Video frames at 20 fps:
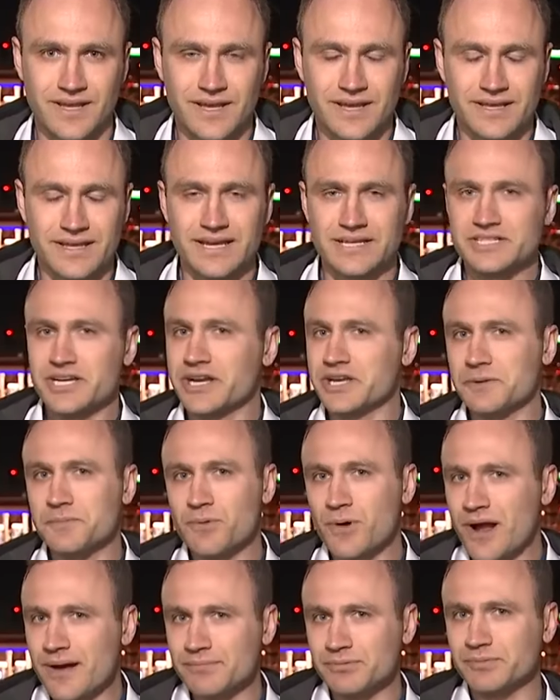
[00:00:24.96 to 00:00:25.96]
Yeah, John, you
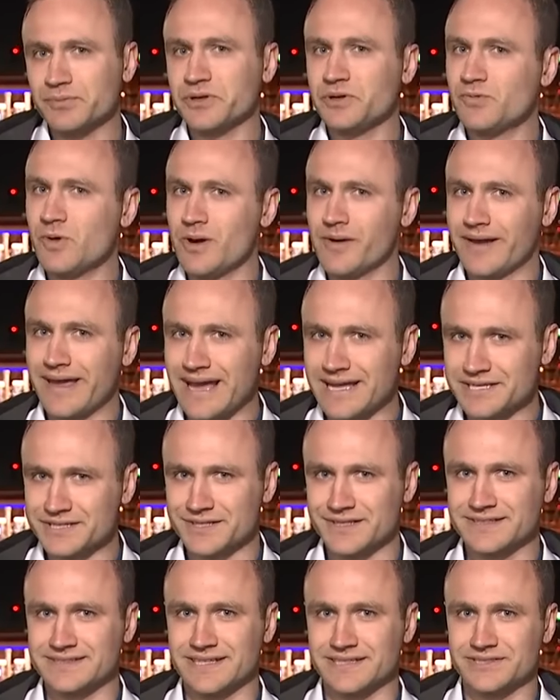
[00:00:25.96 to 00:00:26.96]
probably won't catch
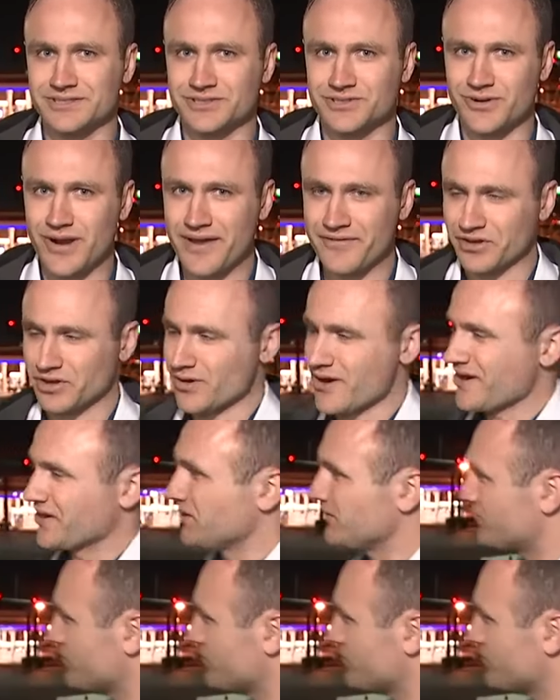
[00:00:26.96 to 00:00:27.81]
these as you're driving around. You've